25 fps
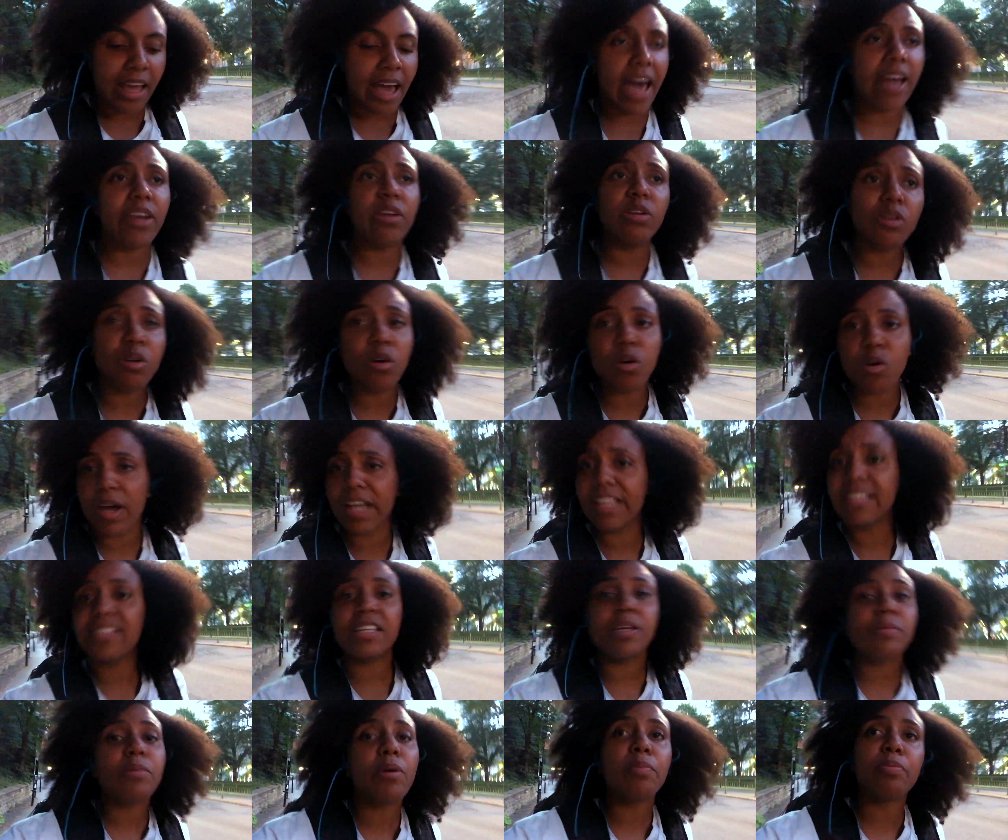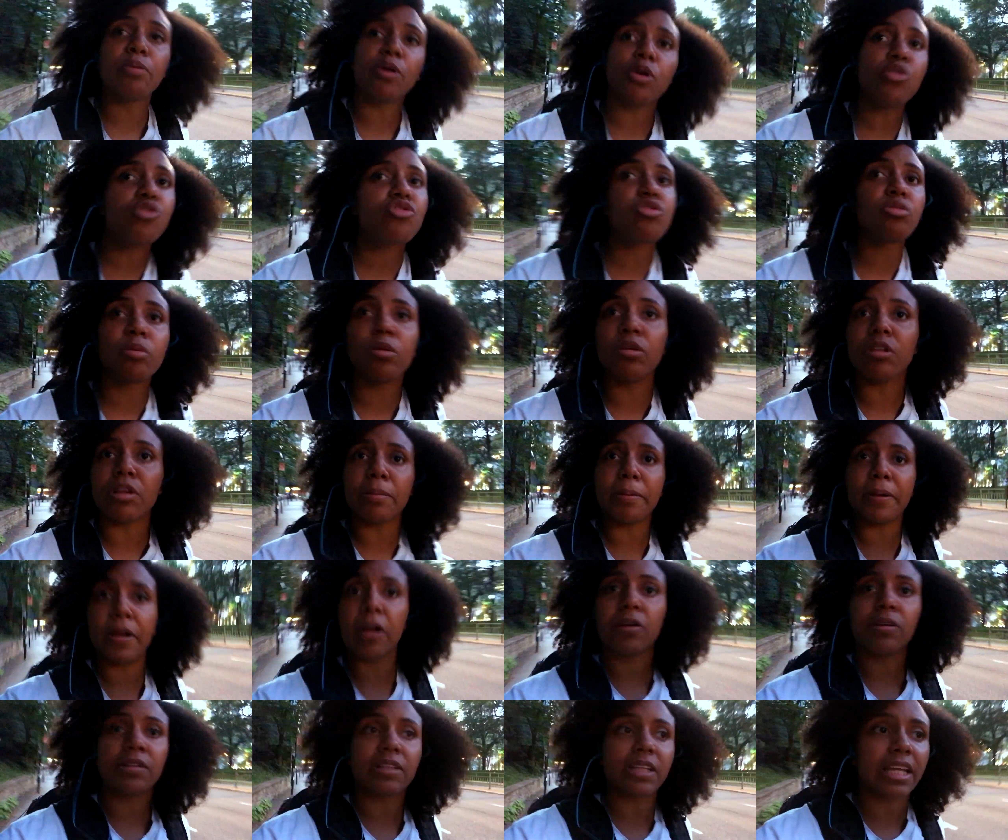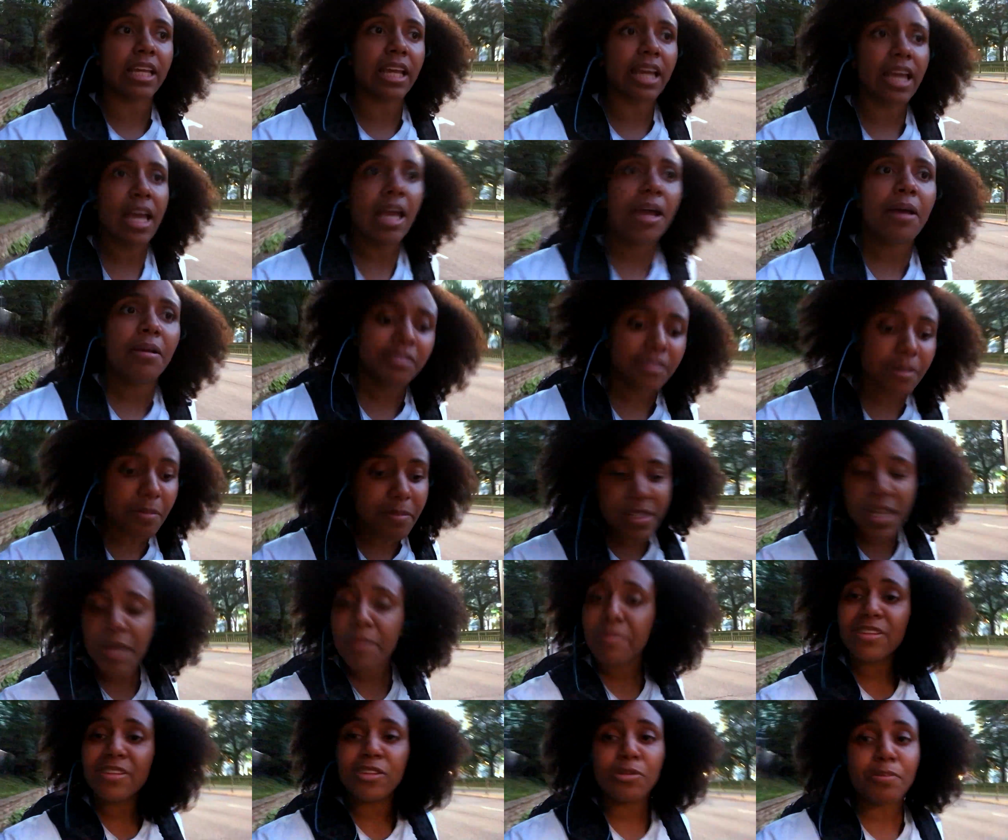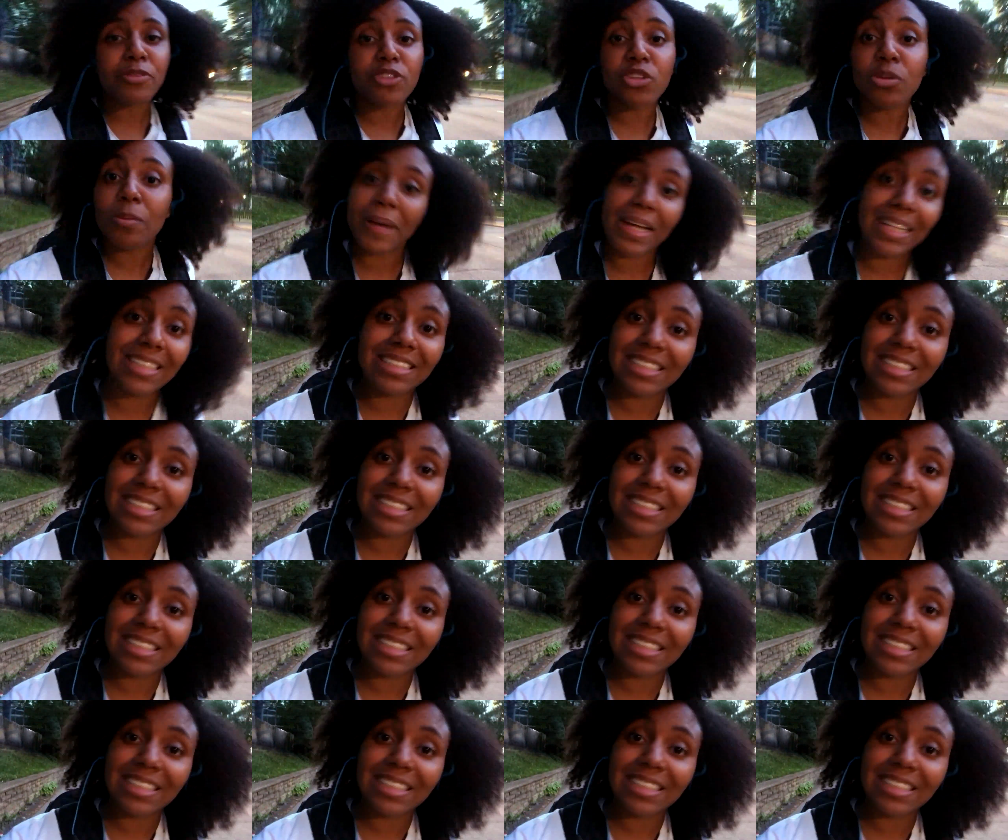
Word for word: I don't I seem approachable apparently. Sometimes it's to my